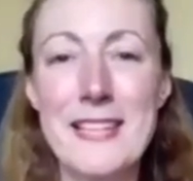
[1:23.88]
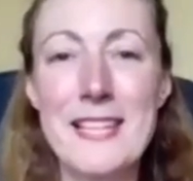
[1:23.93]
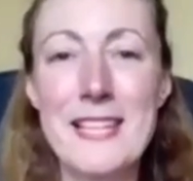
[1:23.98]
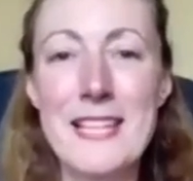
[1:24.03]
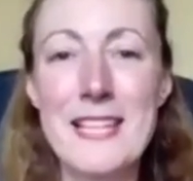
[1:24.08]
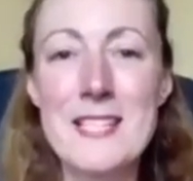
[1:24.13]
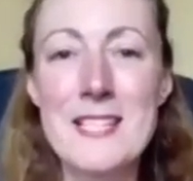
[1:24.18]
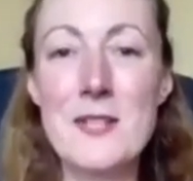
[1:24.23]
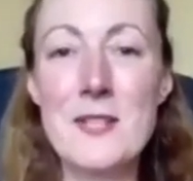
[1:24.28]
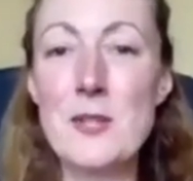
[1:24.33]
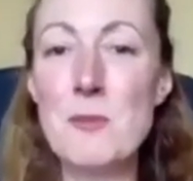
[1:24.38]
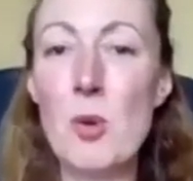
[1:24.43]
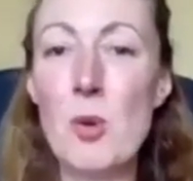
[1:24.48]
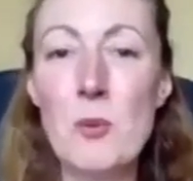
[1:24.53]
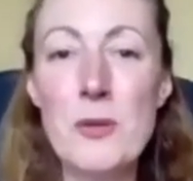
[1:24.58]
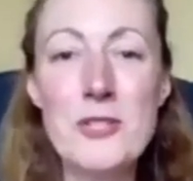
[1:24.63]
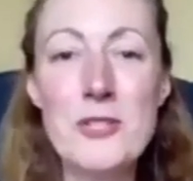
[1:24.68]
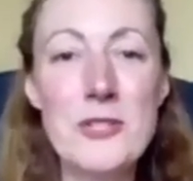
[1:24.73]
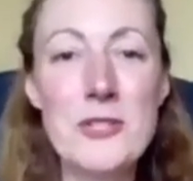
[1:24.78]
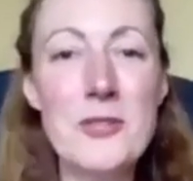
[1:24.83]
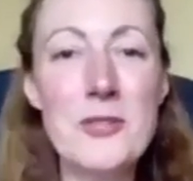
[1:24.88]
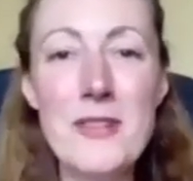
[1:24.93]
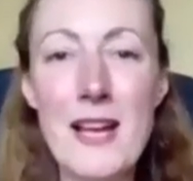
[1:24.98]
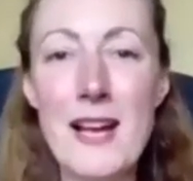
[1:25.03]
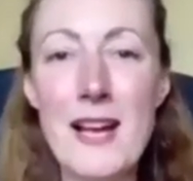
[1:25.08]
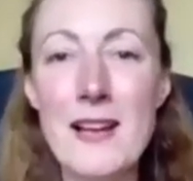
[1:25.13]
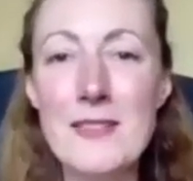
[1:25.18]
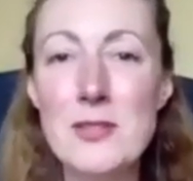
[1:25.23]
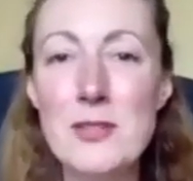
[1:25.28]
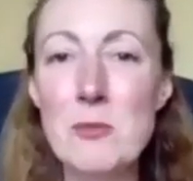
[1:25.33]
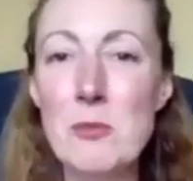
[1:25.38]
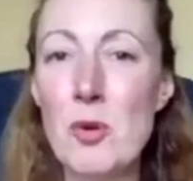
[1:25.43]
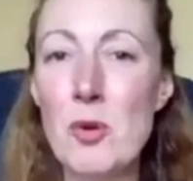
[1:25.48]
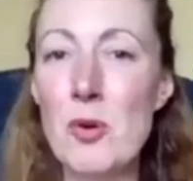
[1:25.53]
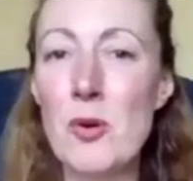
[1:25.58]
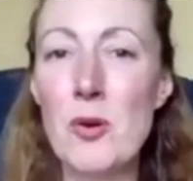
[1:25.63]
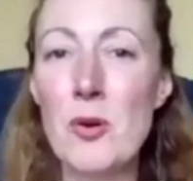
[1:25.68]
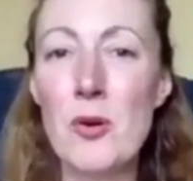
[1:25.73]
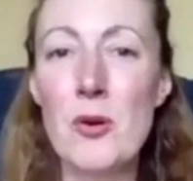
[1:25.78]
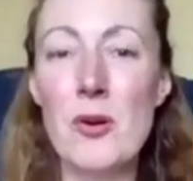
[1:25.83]
So the more we do that, the
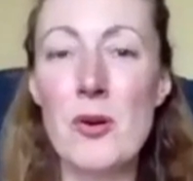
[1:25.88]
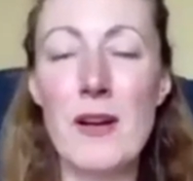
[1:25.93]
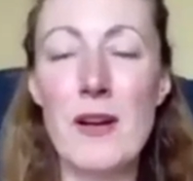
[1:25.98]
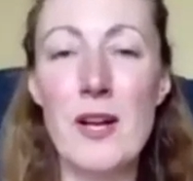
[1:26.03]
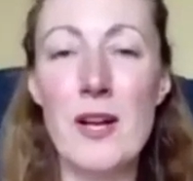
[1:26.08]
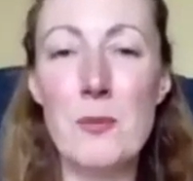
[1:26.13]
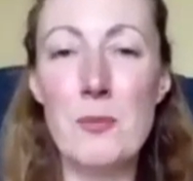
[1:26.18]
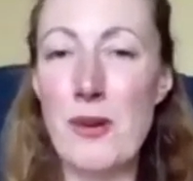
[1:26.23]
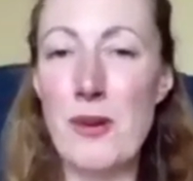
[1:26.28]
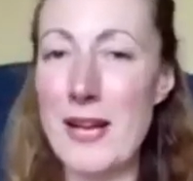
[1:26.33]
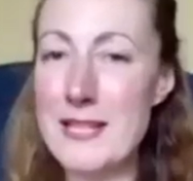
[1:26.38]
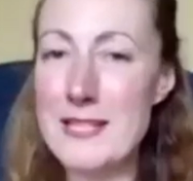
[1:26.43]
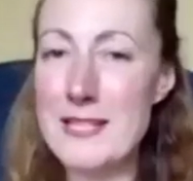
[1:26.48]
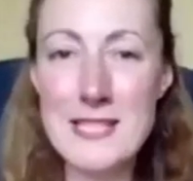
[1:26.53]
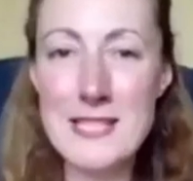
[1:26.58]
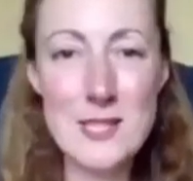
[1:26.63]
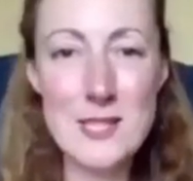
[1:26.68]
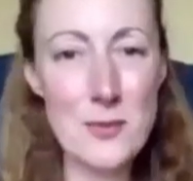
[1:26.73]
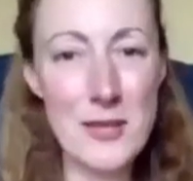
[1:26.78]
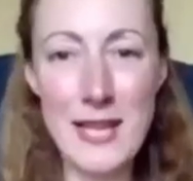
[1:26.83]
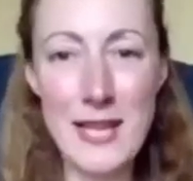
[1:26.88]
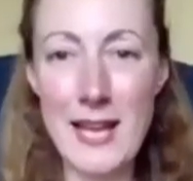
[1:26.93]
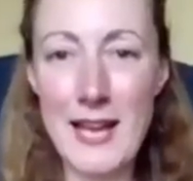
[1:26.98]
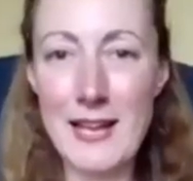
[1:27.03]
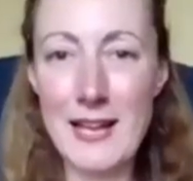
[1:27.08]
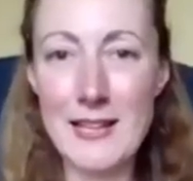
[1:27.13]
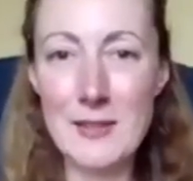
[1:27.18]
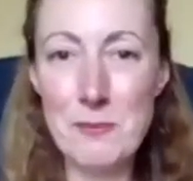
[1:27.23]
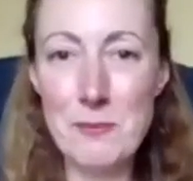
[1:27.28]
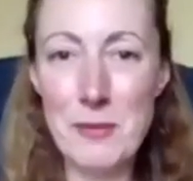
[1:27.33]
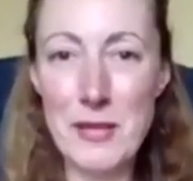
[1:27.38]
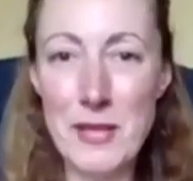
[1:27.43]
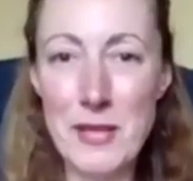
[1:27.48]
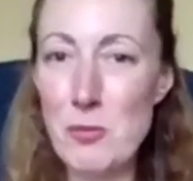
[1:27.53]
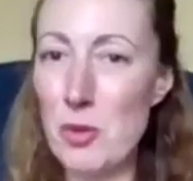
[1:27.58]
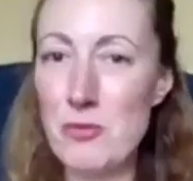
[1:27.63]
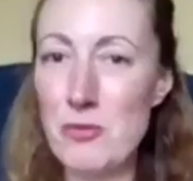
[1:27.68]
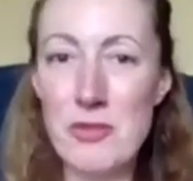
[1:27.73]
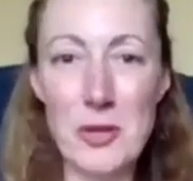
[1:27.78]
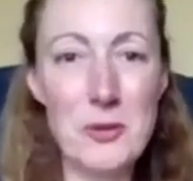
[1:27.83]
more practice we get at being
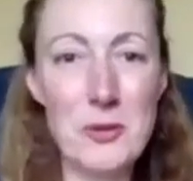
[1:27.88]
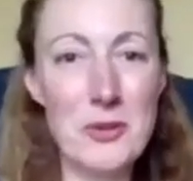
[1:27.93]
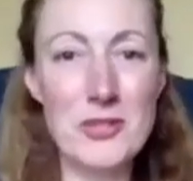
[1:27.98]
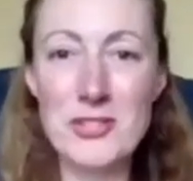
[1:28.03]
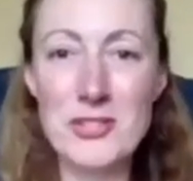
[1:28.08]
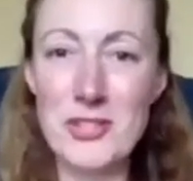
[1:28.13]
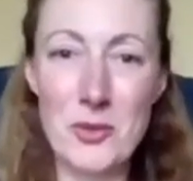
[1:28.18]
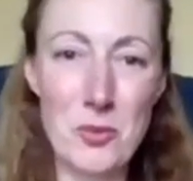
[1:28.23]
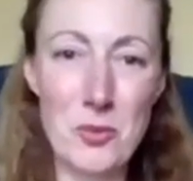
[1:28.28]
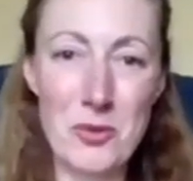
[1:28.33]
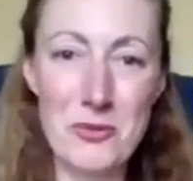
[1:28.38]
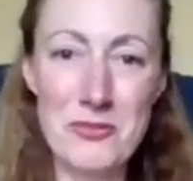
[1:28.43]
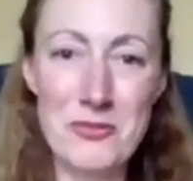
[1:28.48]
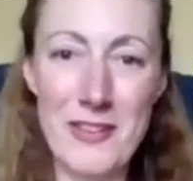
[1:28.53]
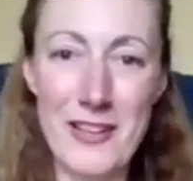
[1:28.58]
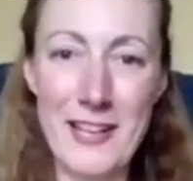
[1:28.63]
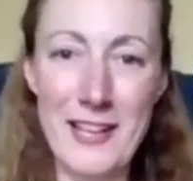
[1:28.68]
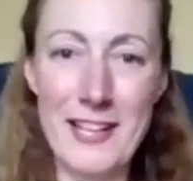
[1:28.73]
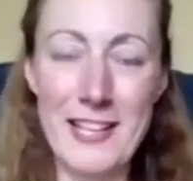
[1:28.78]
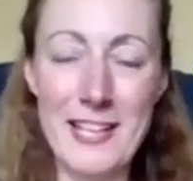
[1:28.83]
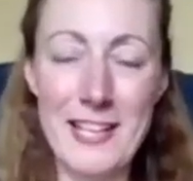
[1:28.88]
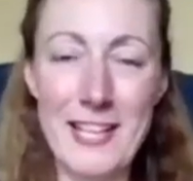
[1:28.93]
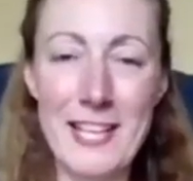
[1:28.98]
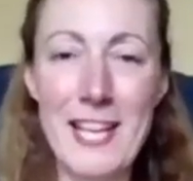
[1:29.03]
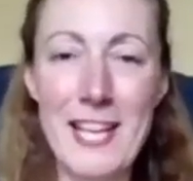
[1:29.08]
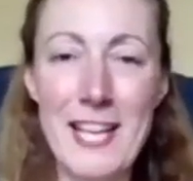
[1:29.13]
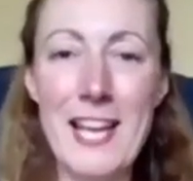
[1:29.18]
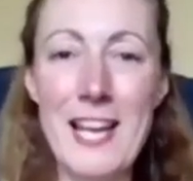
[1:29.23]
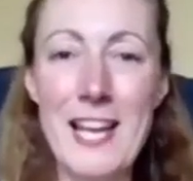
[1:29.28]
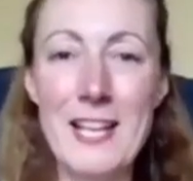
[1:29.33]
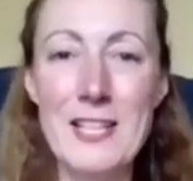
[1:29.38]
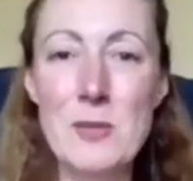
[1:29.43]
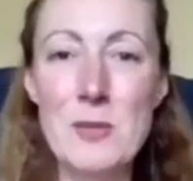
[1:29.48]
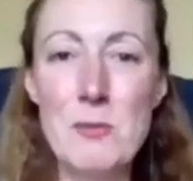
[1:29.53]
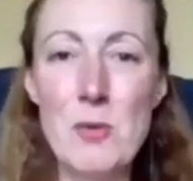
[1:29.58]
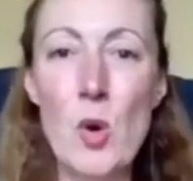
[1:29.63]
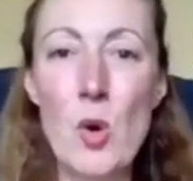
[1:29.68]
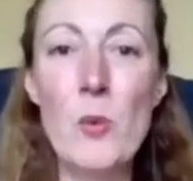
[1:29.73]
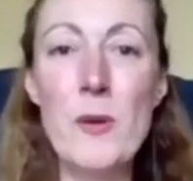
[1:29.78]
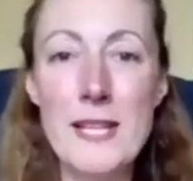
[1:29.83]
more focused on one thing, the
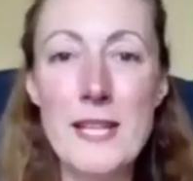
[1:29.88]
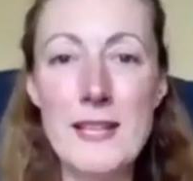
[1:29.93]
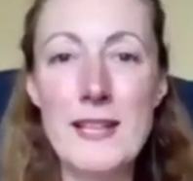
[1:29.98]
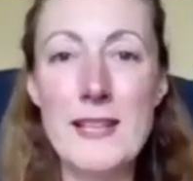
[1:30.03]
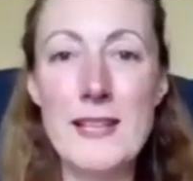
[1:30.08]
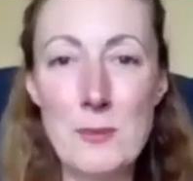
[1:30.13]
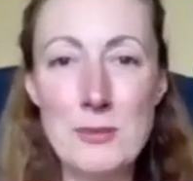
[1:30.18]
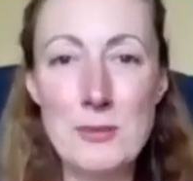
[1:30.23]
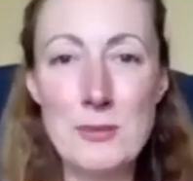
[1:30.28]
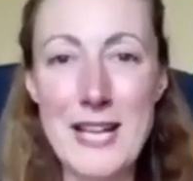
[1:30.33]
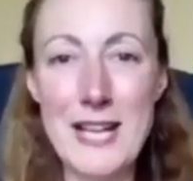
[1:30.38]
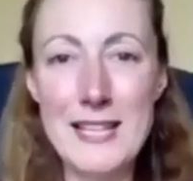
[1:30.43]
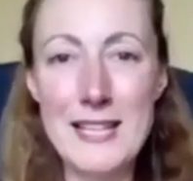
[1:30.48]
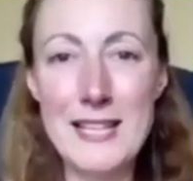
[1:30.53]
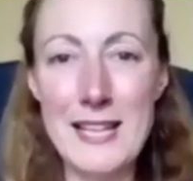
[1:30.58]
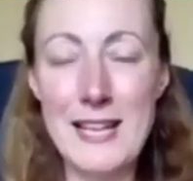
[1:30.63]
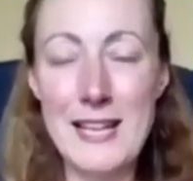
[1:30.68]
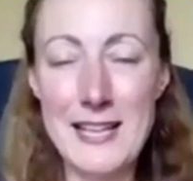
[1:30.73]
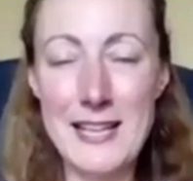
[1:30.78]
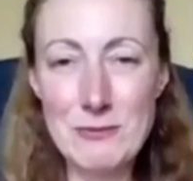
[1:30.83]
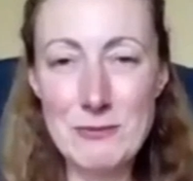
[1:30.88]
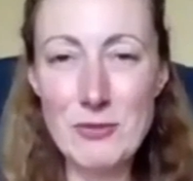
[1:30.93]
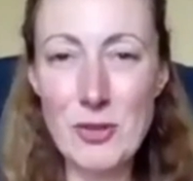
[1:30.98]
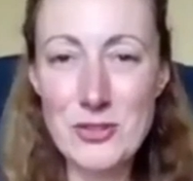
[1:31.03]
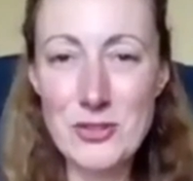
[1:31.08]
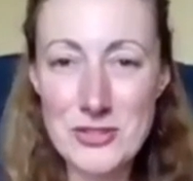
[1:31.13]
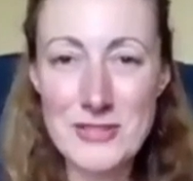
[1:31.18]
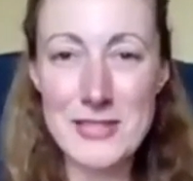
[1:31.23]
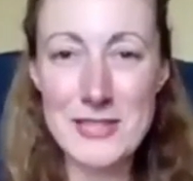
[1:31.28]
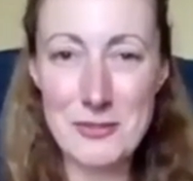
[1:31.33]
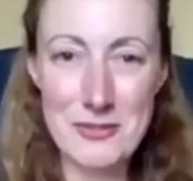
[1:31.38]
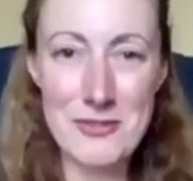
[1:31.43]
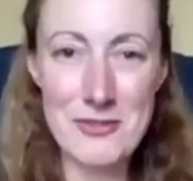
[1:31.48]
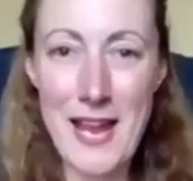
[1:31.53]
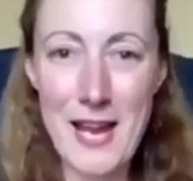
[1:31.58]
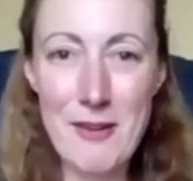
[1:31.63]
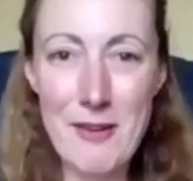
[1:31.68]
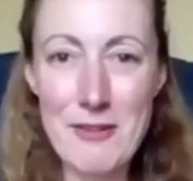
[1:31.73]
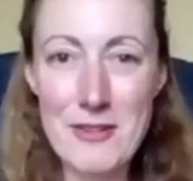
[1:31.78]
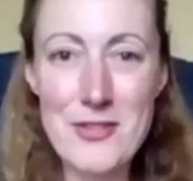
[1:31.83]
more we can apply that in lots of different
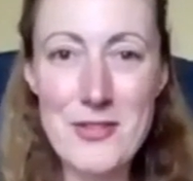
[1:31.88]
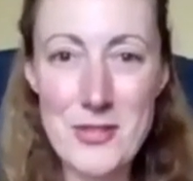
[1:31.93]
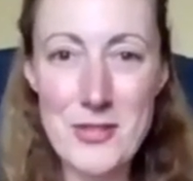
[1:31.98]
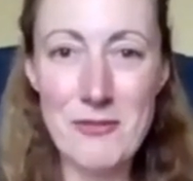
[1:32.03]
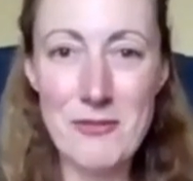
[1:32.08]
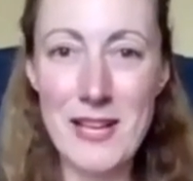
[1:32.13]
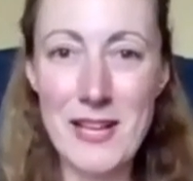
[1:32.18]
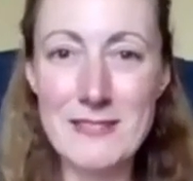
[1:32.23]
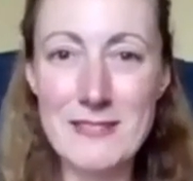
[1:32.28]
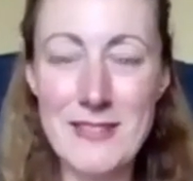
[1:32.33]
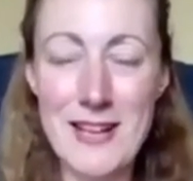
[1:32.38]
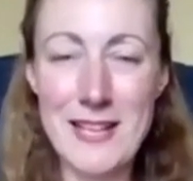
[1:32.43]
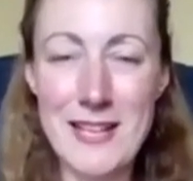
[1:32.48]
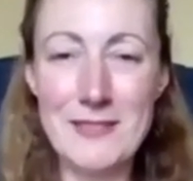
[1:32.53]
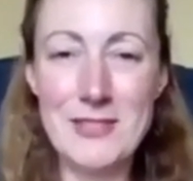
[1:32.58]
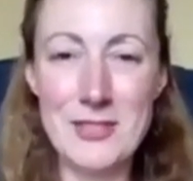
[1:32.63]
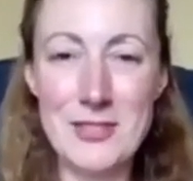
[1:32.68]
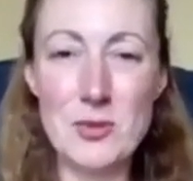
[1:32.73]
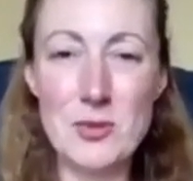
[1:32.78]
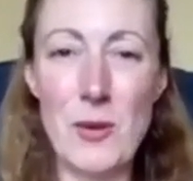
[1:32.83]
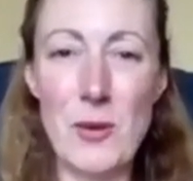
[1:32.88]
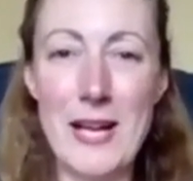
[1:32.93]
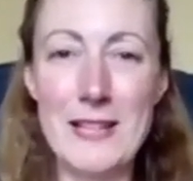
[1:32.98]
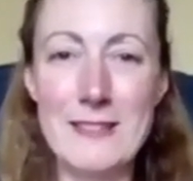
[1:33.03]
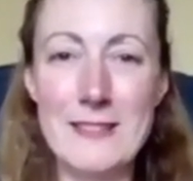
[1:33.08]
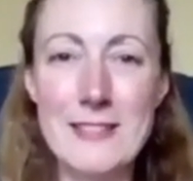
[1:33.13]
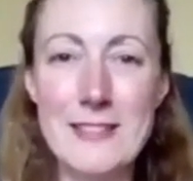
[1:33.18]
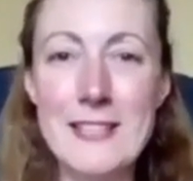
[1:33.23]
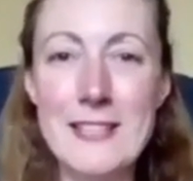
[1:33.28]
areas of our lives as well.